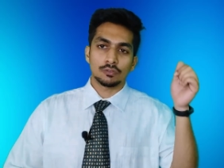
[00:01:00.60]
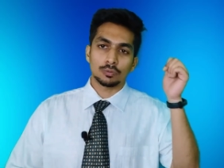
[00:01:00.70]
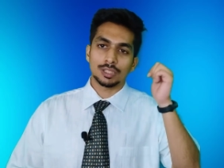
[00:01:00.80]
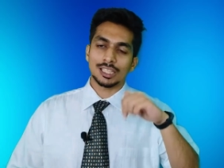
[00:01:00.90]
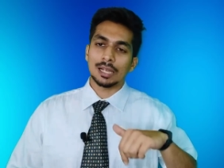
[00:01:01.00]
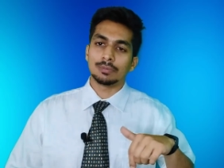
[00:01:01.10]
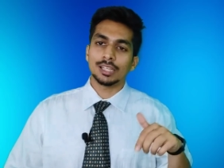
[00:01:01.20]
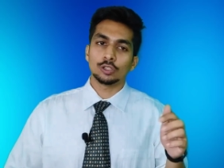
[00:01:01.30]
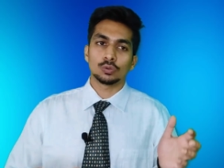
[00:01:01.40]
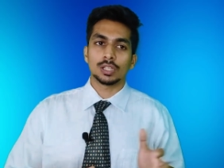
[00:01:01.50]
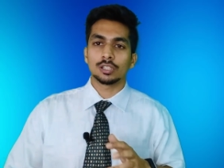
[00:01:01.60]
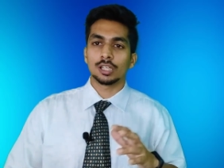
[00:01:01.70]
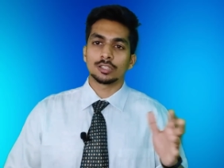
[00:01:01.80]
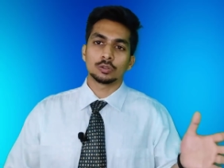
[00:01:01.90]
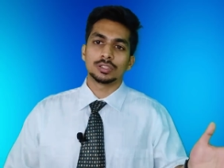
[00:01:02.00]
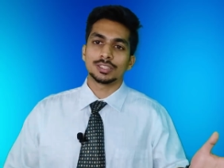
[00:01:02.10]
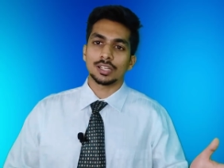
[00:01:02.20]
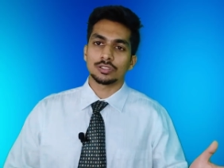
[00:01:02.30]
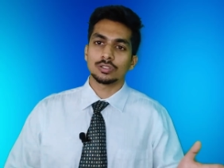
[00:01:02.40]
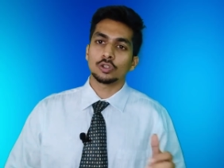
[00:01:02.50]
from the timeline you can click to the
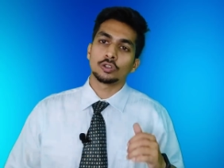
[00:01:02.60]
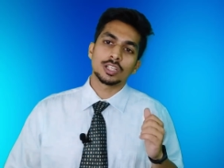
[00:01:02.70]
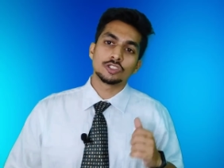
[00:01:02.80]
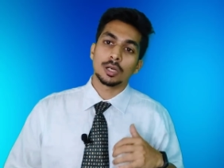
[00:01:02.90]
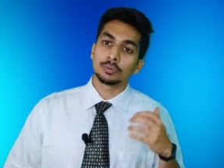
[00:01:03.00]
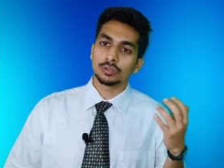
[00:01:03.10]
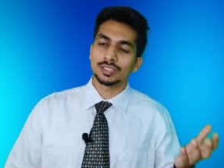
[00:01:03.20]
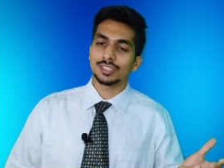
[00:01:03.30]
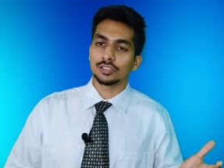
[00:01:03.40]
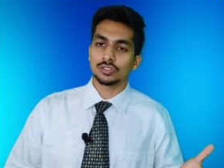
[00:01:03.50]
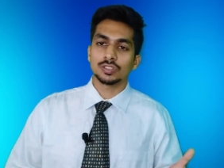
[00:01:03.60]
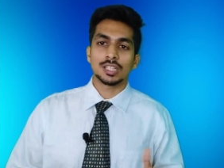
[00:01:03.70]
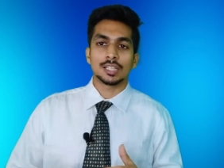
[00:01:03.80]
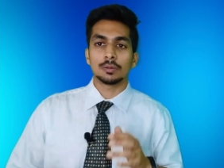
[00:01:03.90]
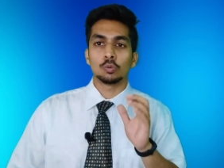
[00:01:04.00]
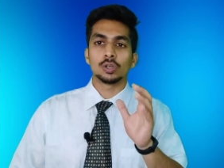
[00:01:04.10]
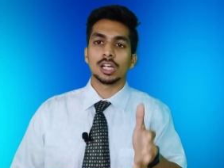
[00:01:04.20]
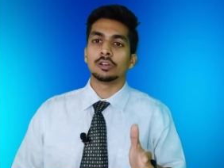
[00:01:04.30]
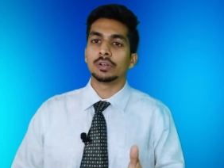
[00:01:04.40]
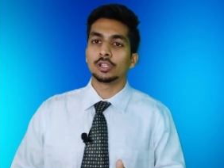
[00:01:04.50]
sections or you can jump to the sections that are more
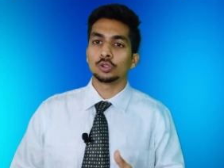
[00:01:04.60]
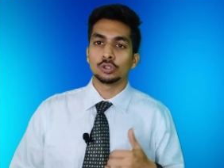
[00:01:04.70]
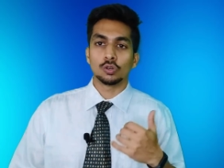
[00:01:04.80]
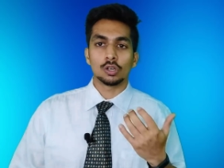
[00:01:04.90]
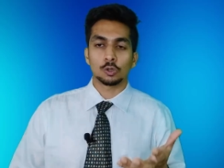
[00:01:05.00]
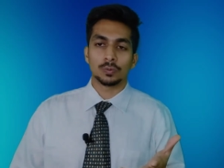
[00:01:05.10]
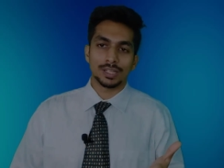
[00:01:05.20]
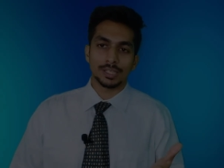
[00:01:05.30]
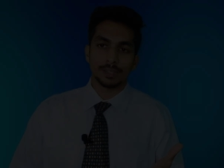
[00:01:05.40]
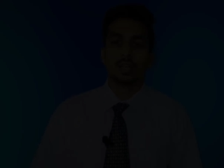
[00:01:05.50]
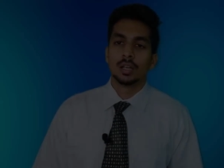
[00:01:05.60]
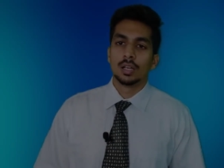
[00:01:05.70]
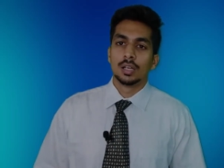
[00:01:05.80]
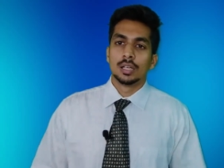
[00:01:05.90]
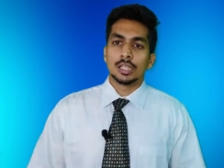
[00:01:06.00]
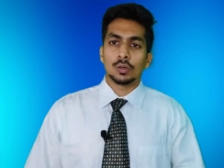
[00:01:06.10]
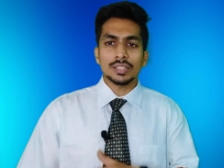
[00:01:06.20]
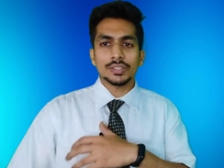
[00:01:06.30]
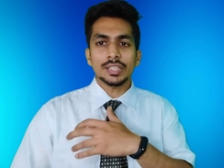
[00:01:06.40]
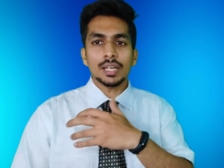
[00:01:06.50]
relevant to your query now
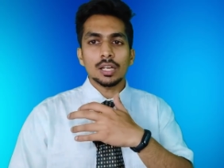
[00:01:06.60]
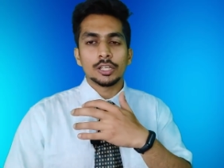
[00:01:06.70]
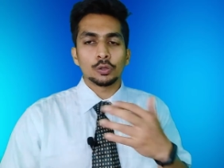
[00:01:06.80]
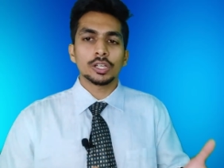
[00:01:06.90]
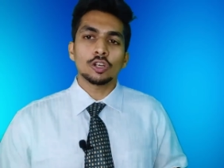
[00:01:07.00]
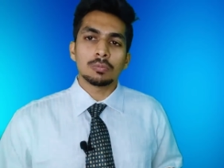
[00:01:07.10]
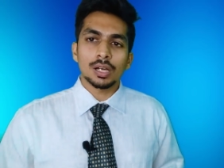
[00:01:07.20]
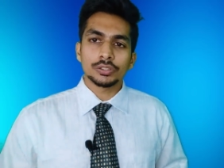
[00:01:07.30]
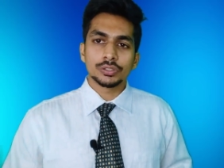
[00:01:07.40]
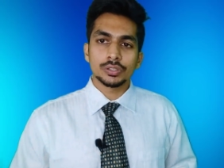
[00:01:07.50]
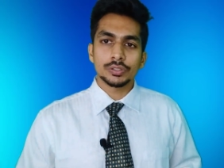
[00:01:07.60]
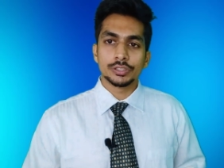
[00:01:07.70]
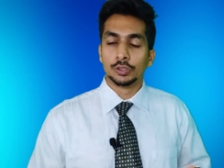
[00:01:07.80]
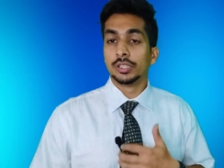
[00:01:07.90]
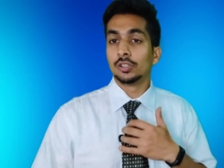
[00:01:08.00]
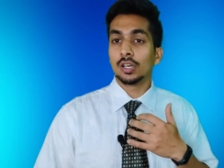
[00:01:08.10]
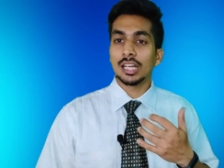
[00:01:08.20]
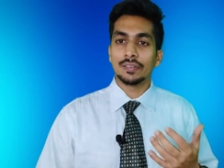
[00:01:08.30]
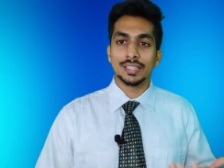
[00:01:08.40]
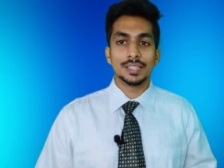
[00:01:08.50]
let's say during your masters you did not
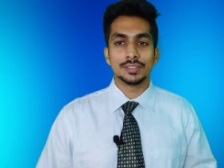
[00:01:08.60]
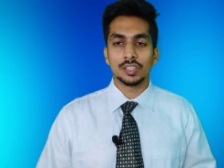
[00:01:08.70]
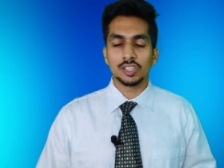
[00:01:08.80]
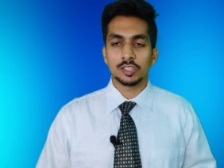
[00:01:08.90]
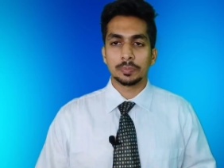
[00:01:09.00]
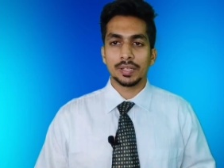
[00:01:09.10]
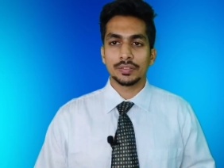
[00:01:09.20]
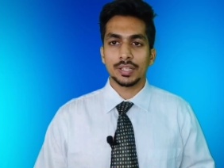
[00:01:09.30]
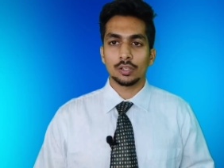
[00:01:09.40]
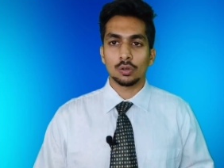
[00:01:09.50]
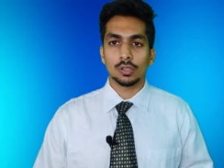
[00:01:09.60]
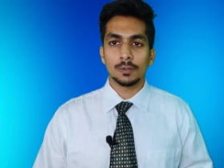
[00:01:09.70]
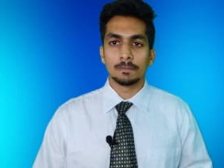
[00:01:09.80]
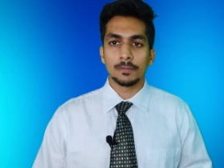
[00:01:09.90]
have any research experience at all